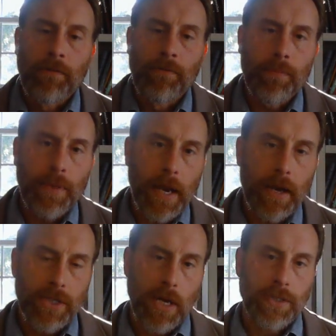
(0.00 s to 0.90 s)
From
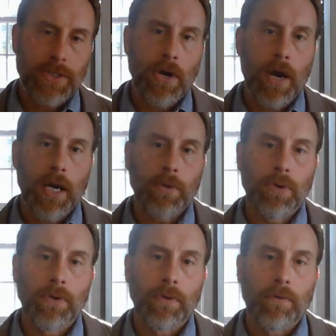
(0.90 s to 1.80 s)
there, John Ciardi
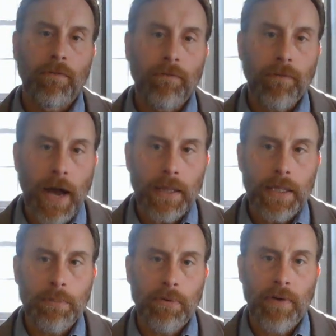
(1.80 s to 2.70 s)
will
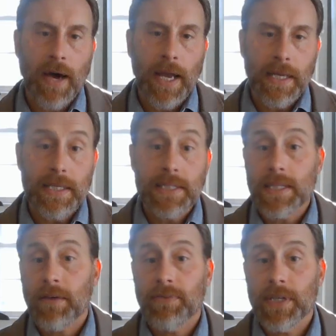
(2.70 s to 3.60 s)
finally provide his
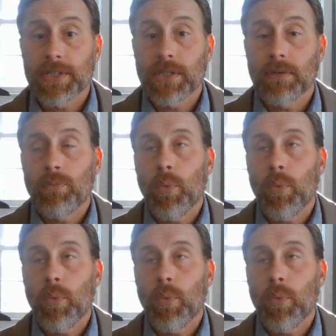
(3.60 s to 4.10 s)
definition of